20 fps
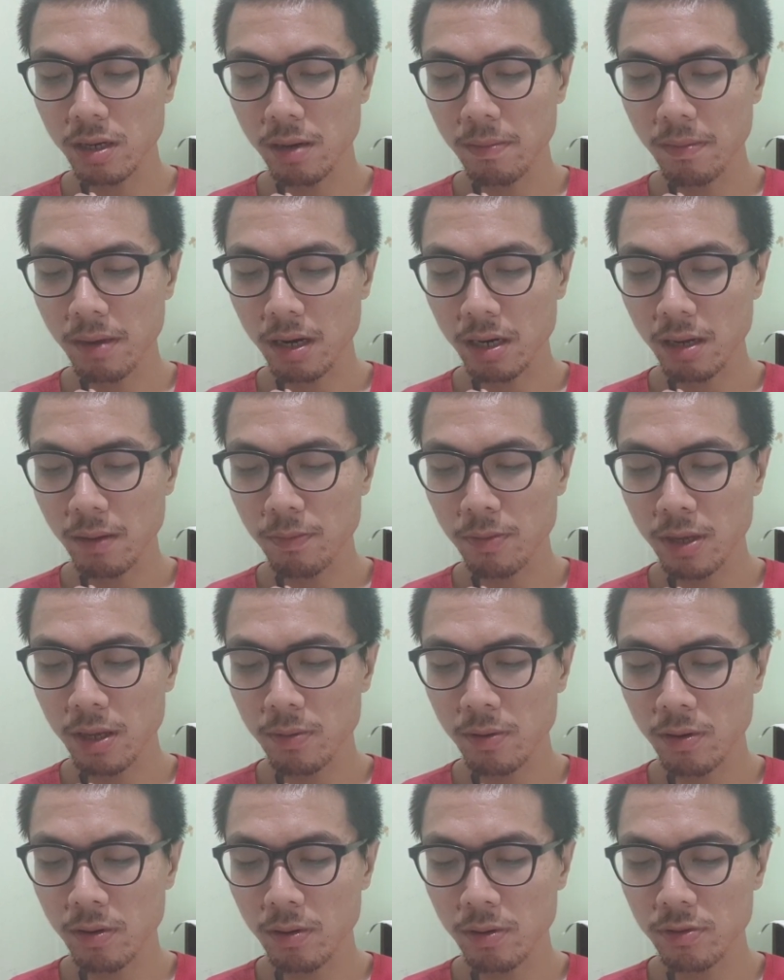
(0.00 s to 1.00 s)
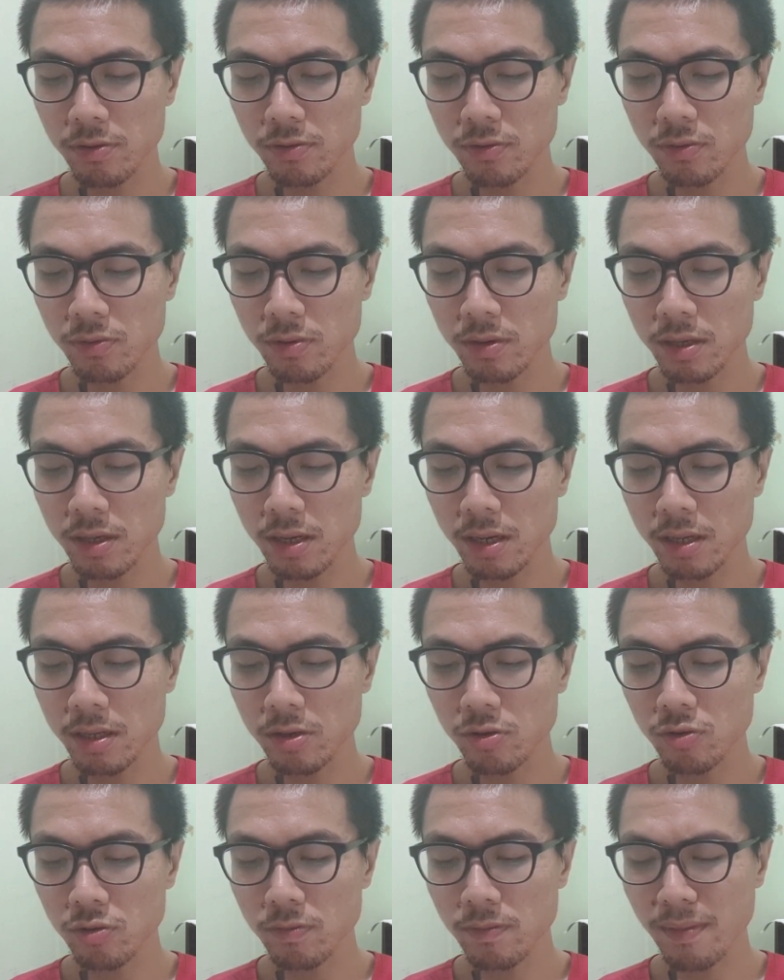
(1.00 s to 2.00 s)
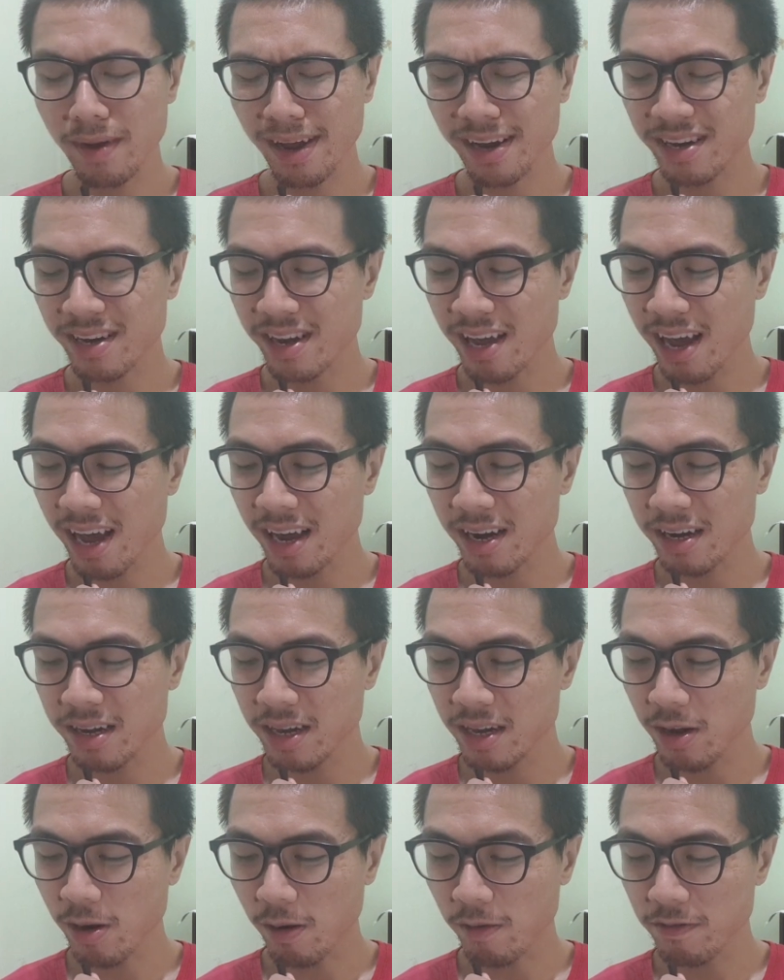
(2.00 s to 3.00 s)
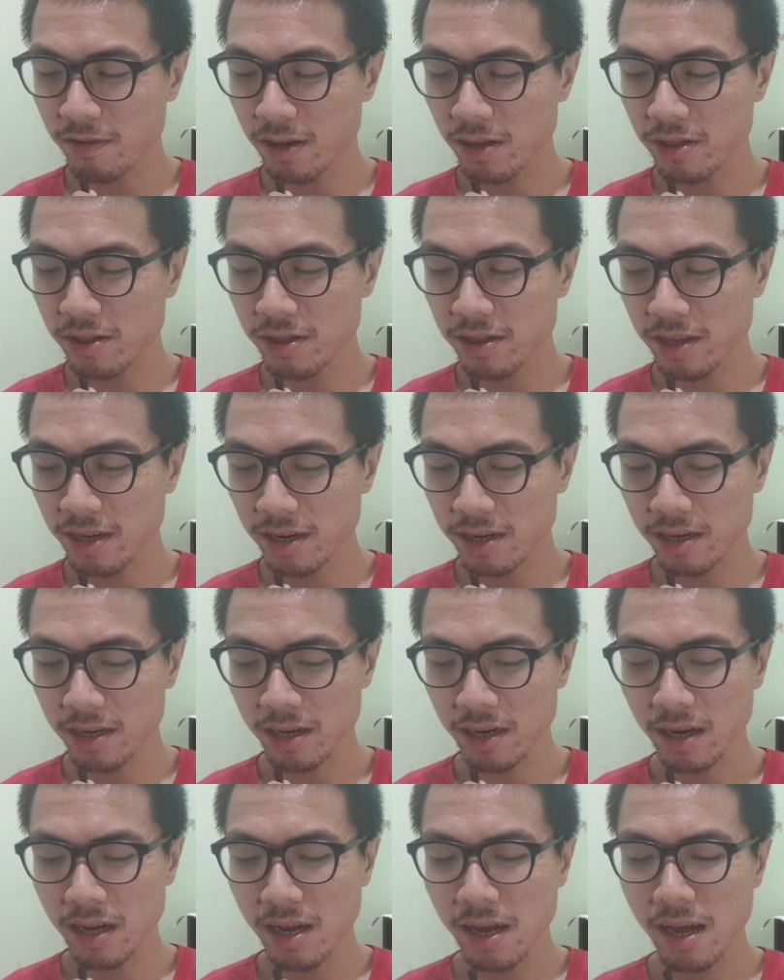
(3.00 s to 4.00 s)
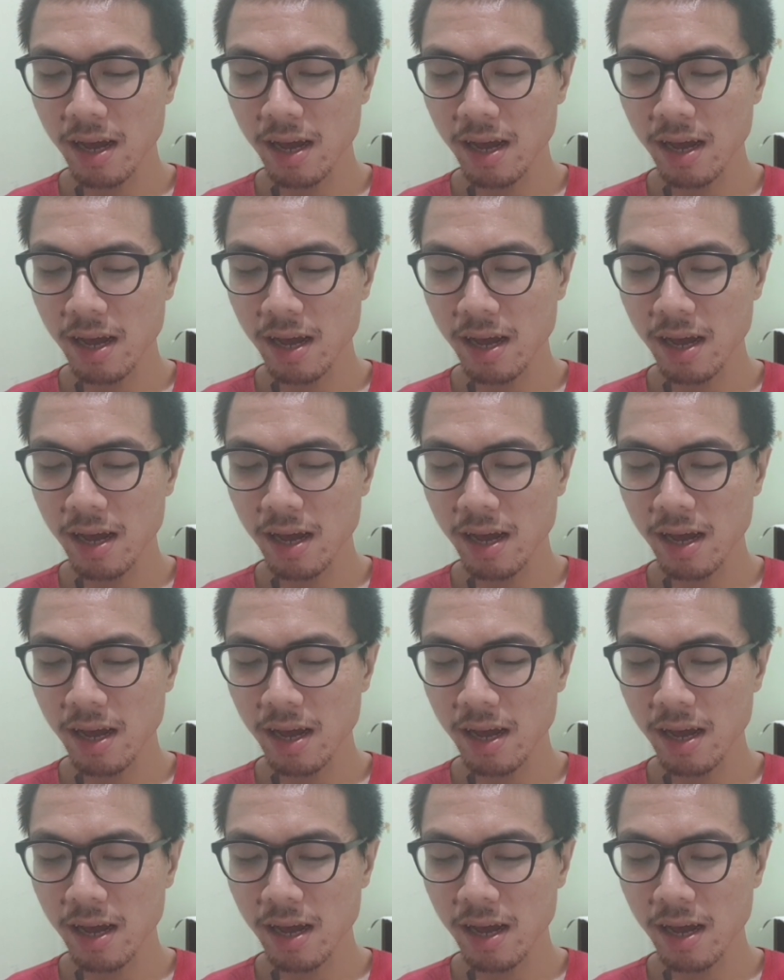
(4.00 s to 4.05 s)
among the people through the instrumentality of the theatre